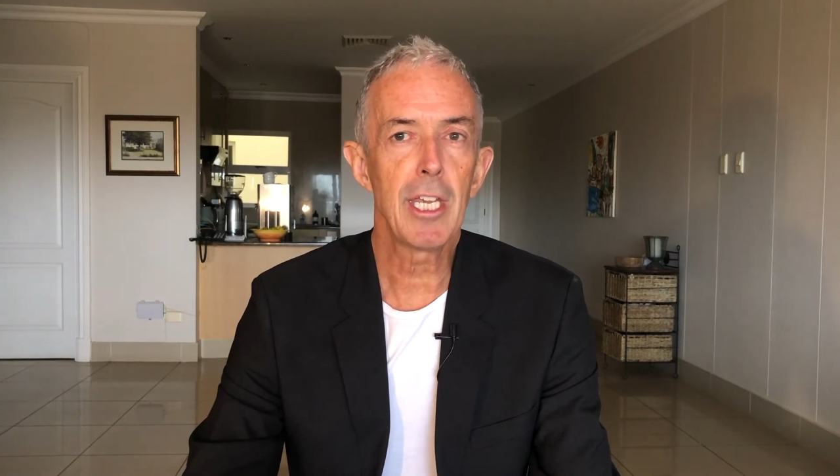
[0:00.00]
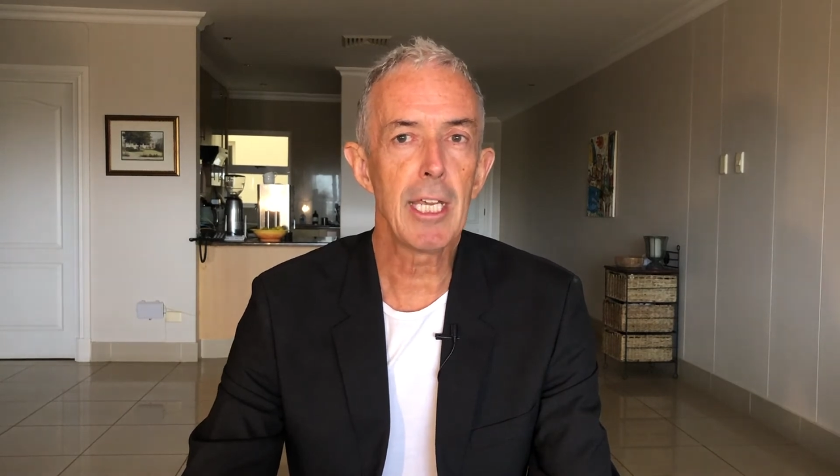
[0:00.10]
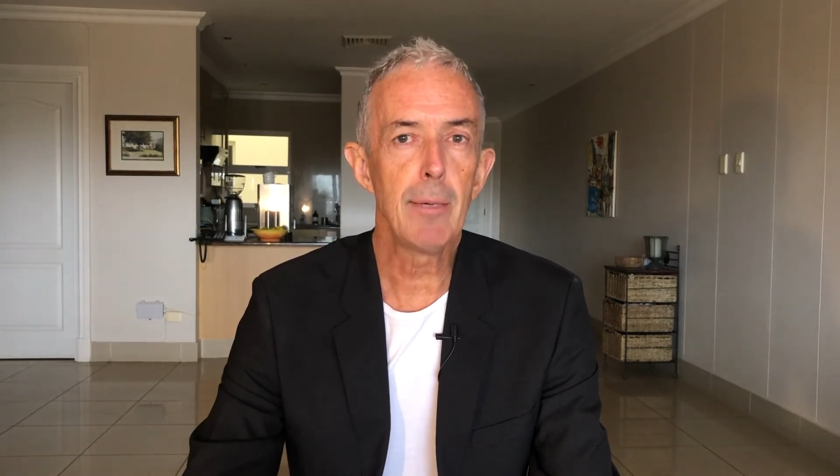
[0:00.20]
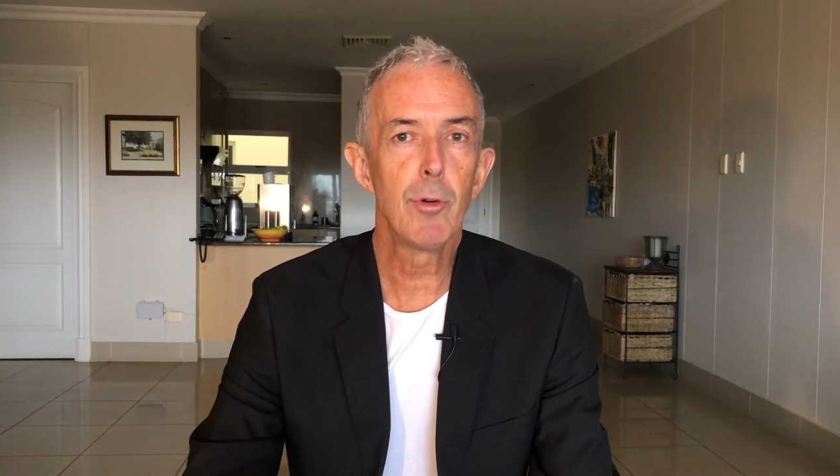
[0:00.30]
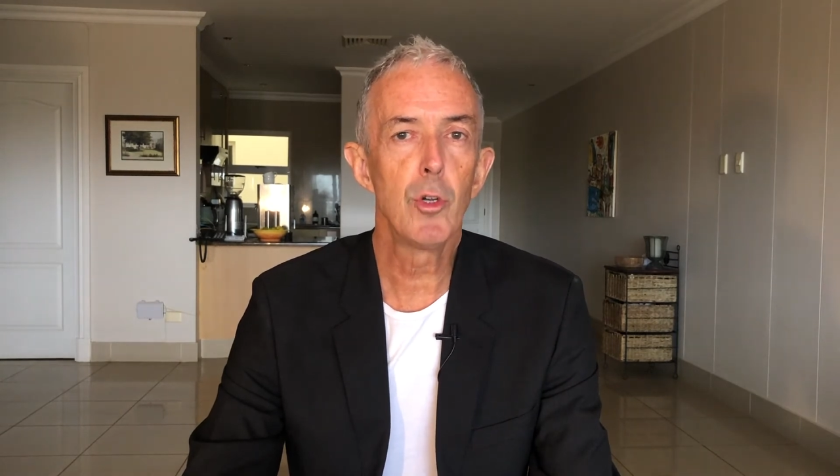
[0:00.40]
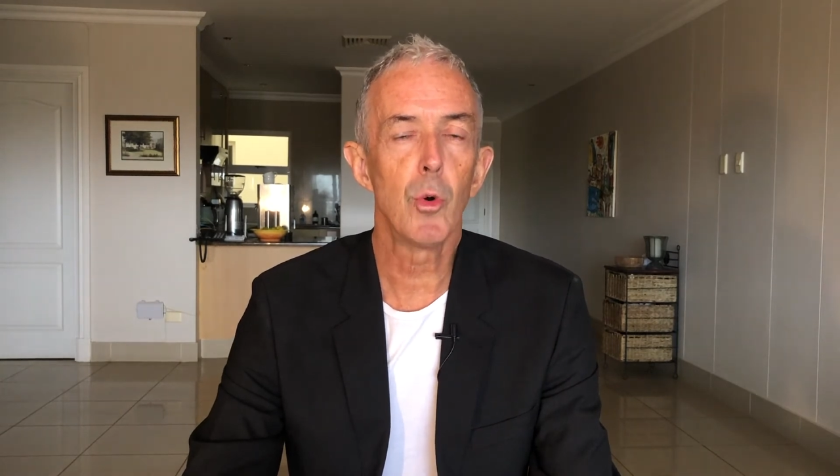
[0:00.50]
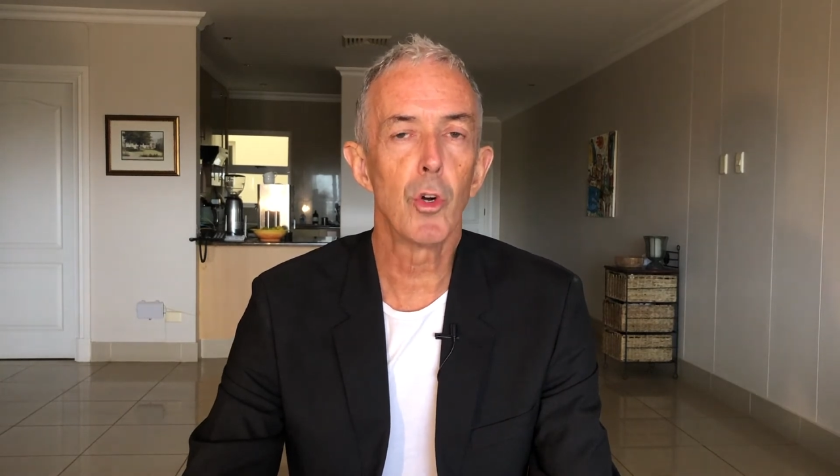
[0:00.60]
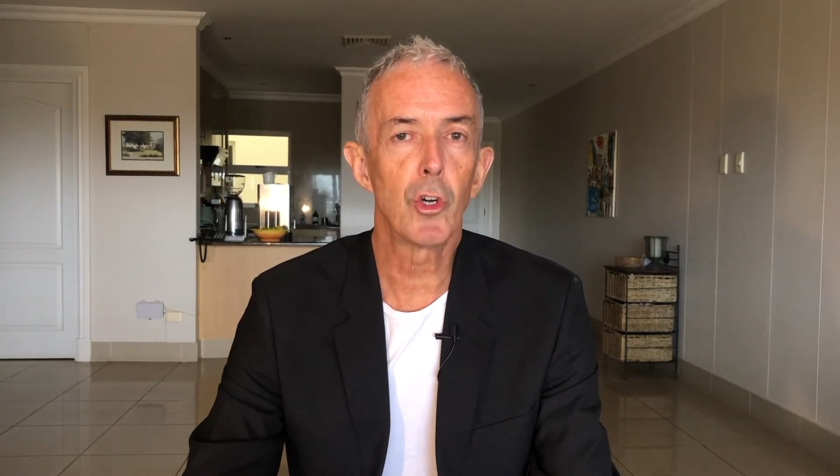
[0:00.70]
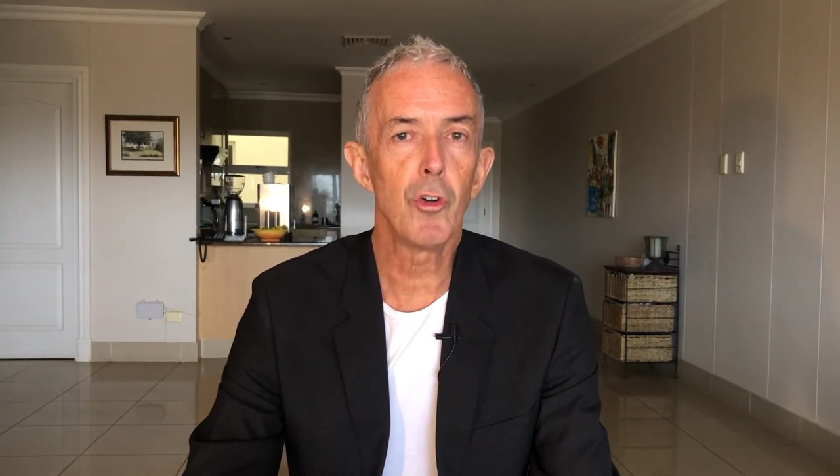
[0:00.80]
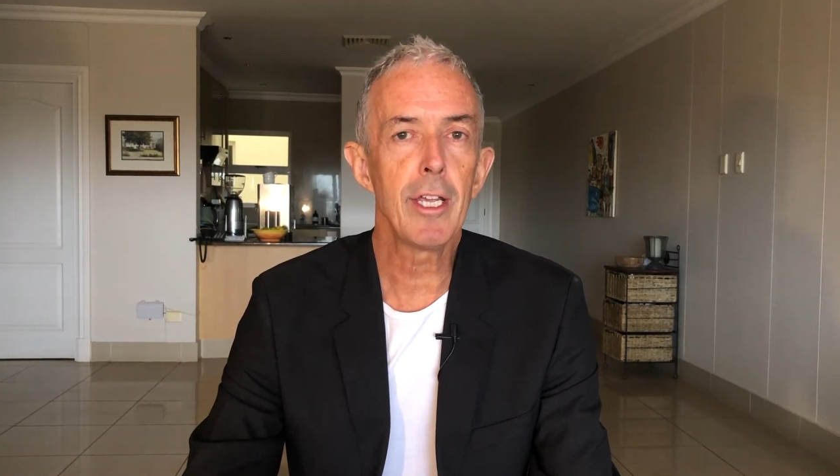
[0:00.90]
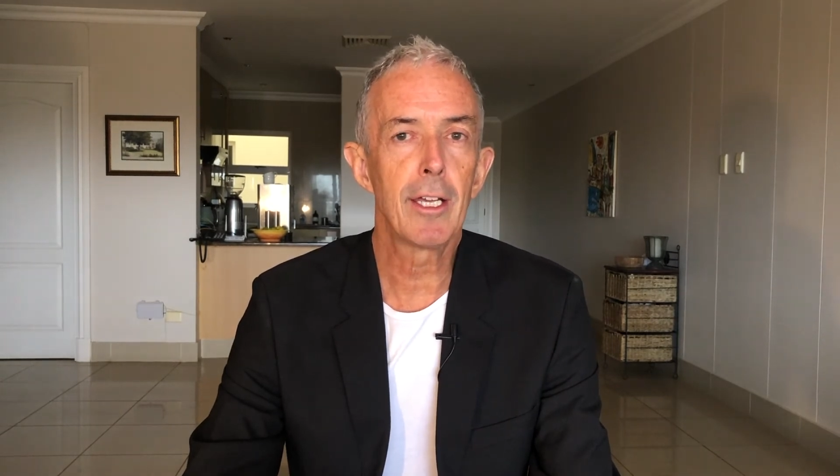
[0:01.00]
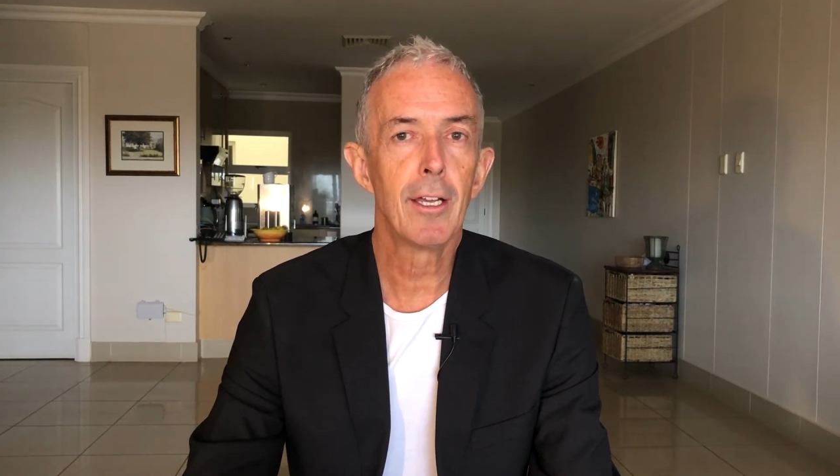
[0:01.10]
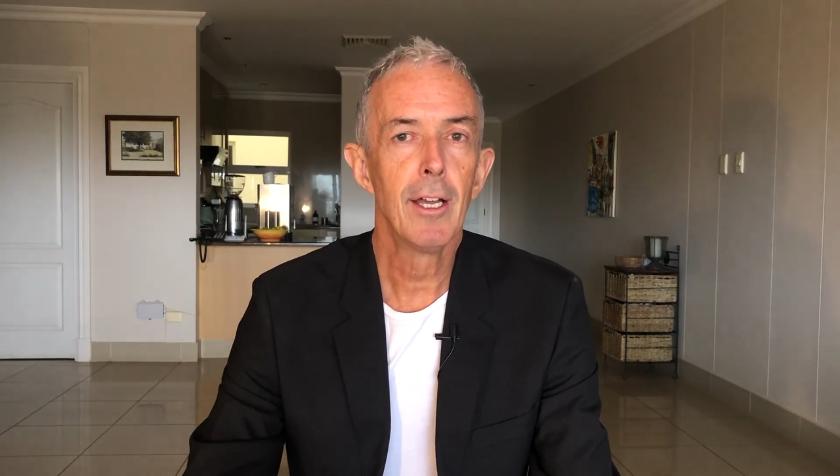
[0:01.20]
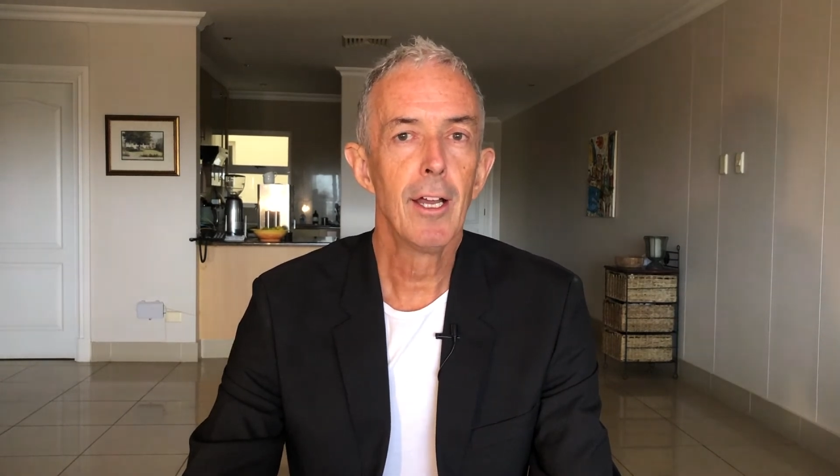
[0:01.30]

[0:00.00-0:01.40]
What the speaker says: Hebrew or Greek,